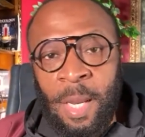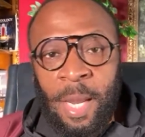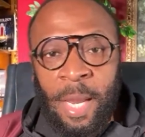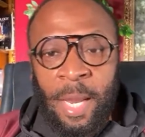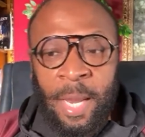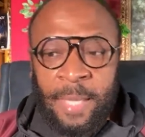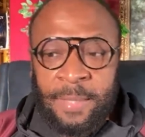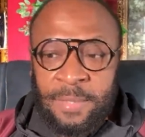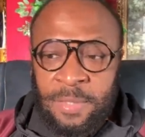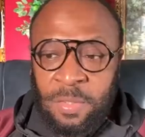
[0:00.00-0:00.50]

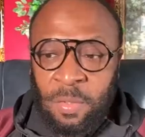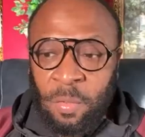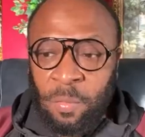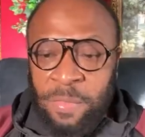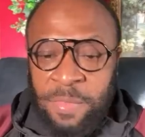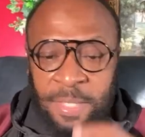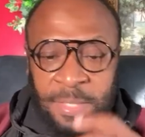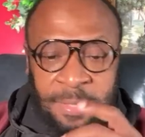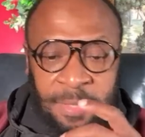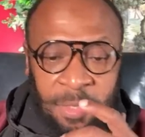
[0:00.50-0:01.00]
And so
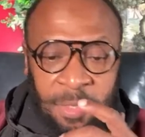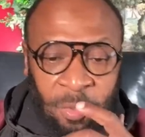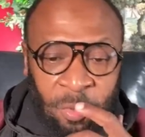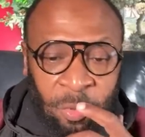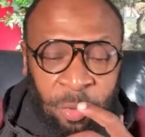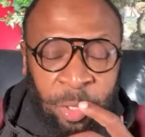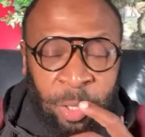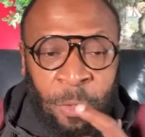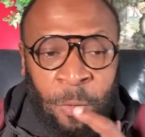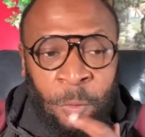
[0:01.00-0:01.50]
this little
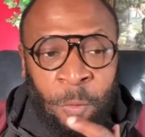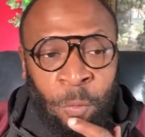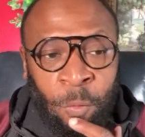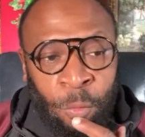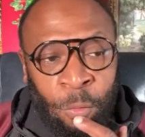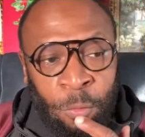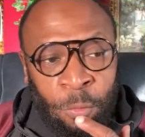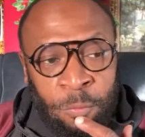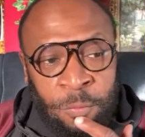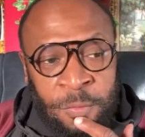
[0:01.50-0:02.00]
girl
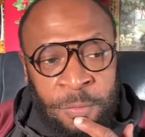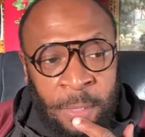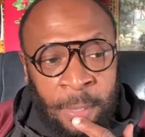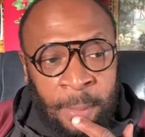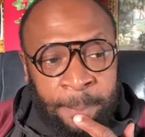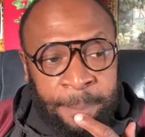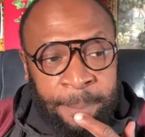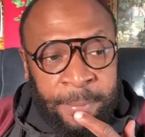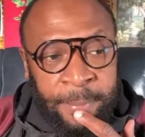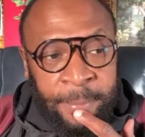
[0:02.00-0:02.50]
grows
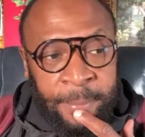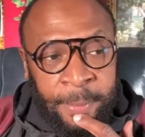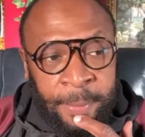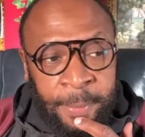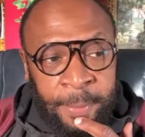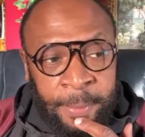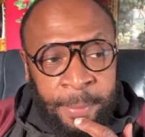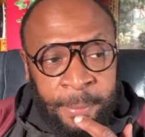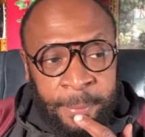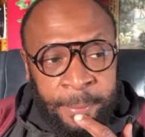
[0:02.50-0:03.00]
up
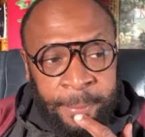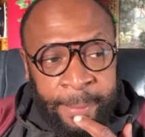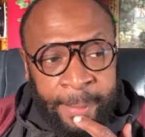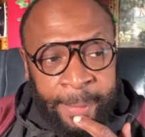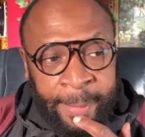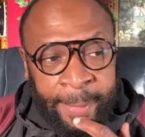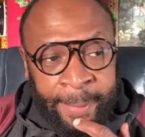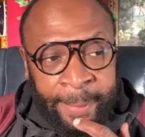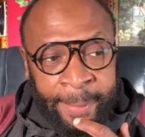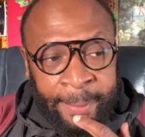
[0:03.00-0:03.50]

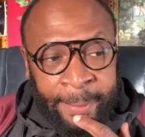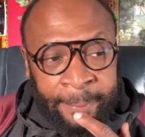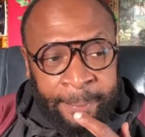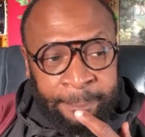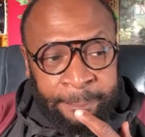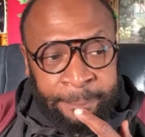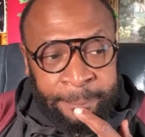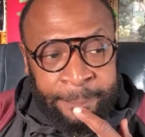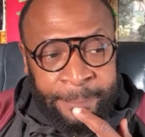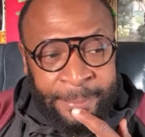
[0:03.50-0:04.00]
uh,
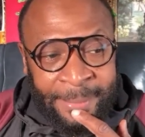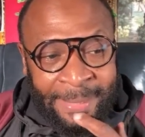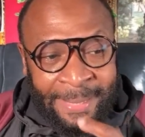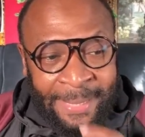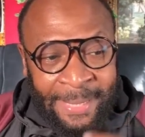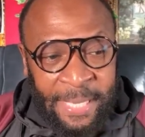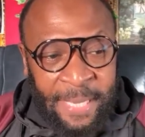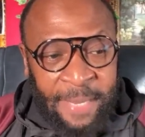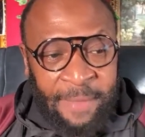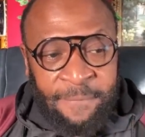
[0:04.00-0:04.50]

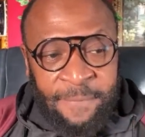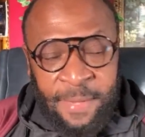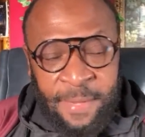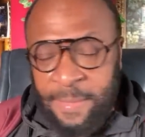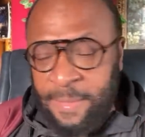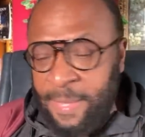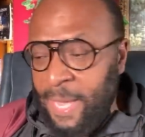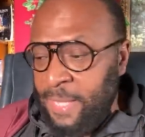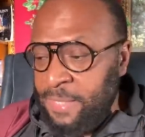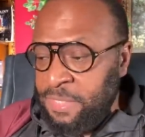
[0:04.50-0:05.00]
believing
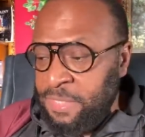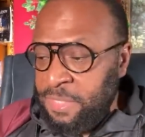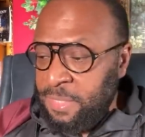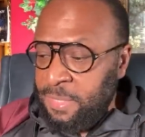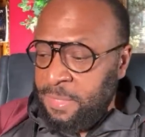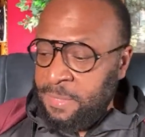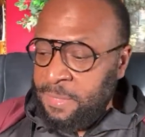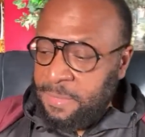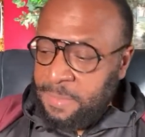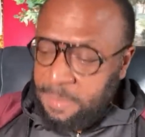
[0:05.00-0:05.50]
that
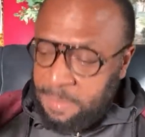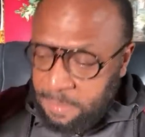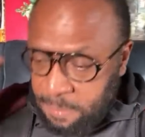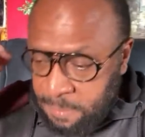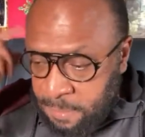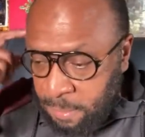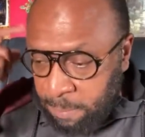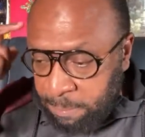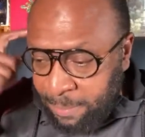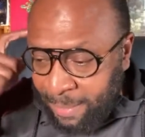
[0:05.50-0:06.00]
she's
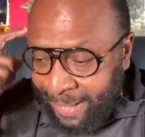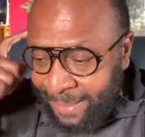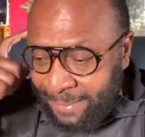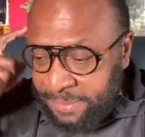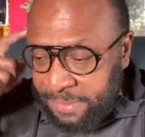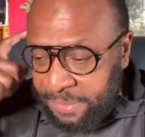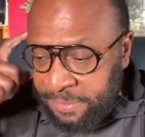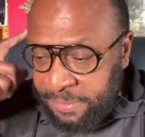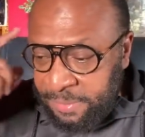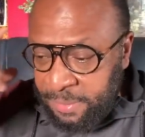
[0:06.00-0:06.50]

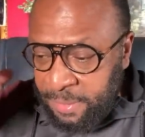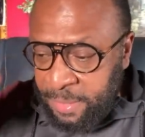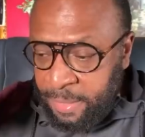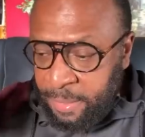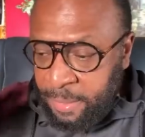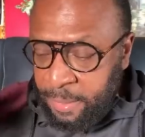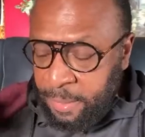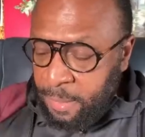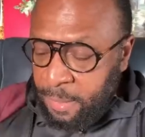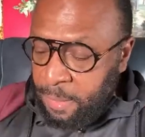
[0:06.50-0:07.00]

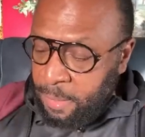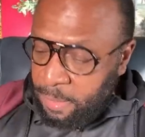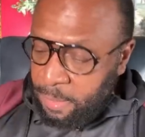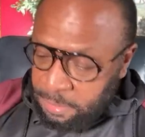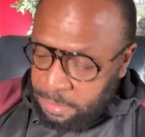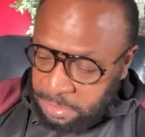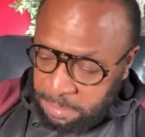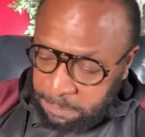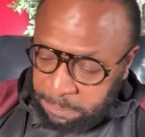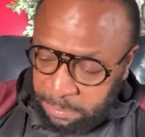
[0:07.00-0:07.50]
subconsciously,
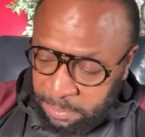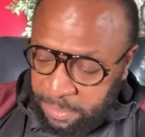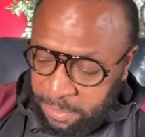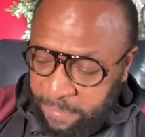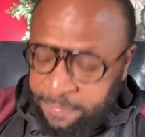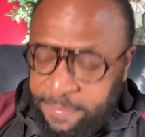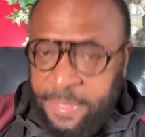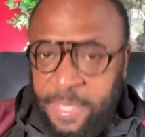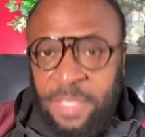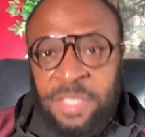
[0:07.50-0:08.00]
she
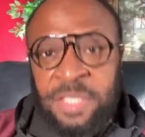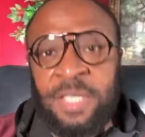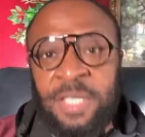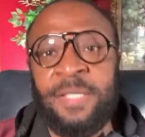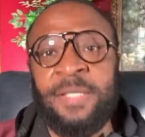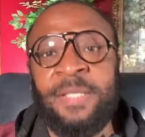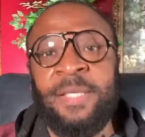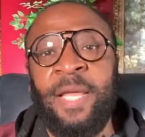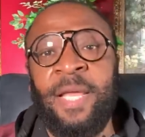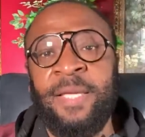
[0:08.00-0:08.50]
believes that she
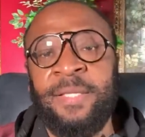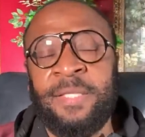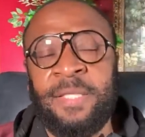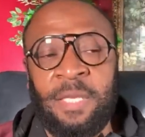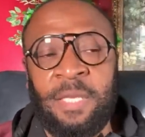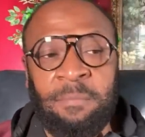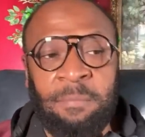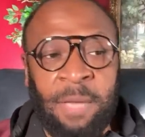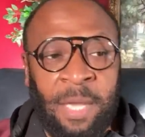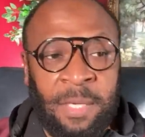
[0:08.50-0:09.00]
is less
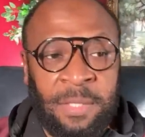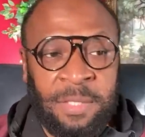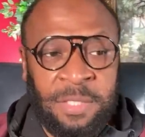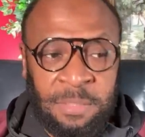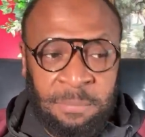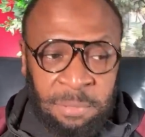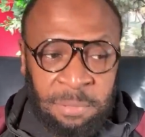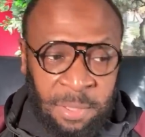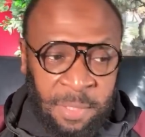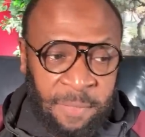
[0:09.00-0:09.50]
than men. She
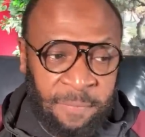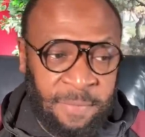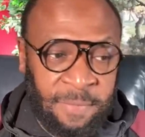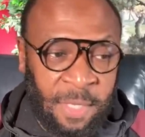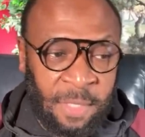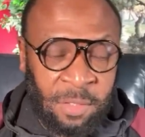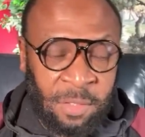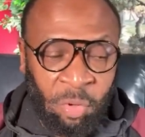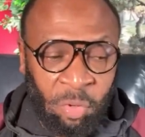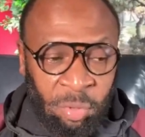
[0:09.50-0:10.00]
believes
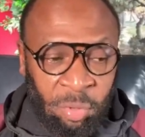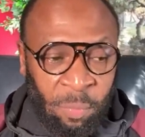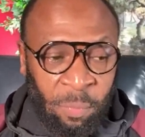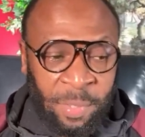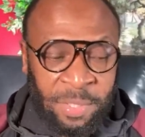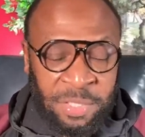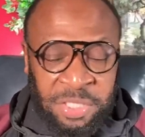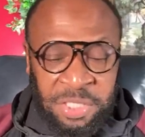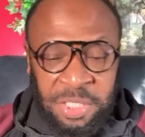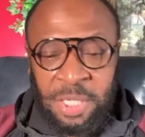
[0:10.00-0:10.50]
that the only
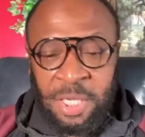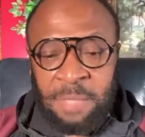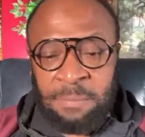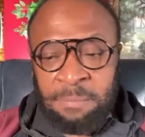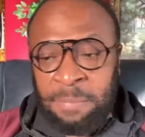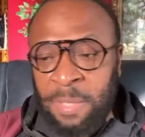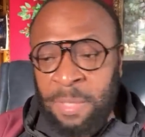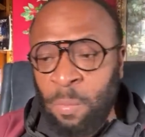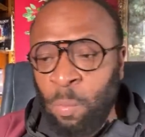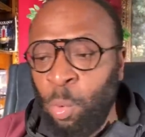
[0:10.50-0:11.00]
way she can
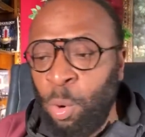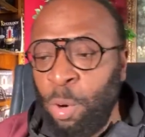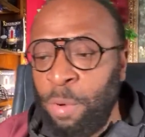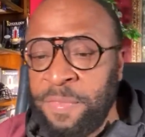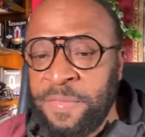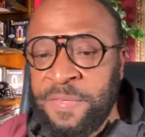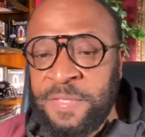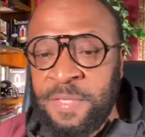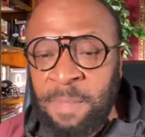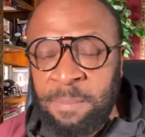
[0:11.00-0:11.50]
be
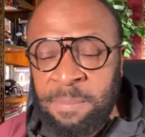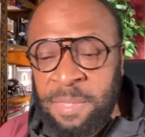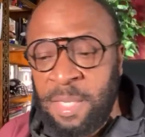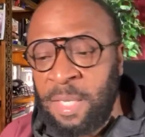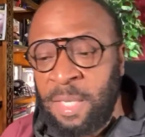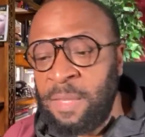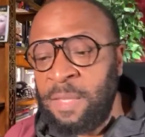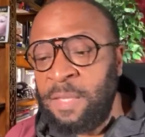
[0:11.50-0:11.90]
worth something in